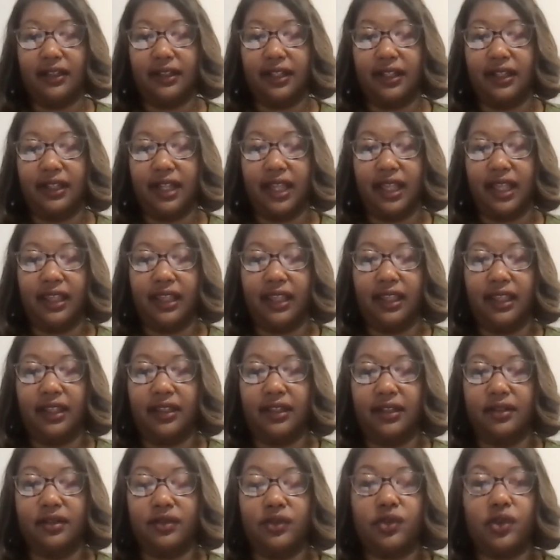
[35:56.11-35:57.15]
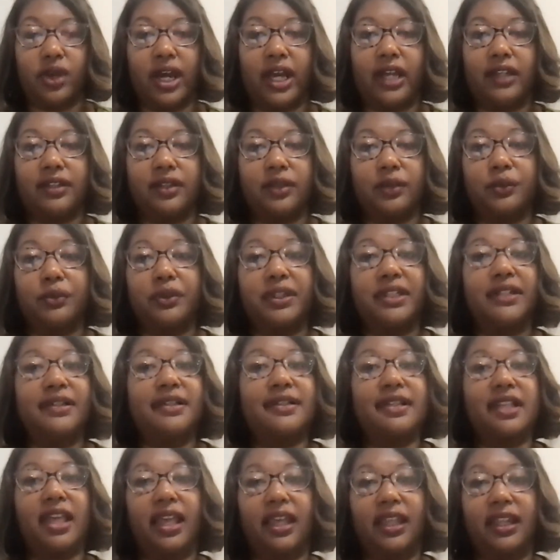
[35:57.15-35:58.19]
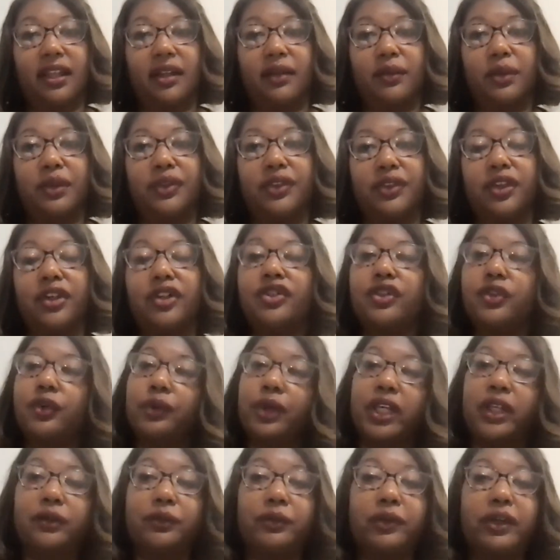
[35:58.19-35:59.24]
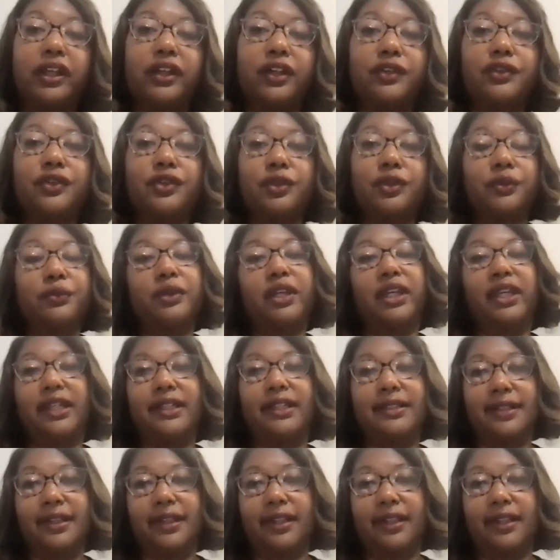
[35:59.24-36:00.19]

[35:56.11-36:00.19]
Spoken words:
then they can try to reset it with their screen reader to read to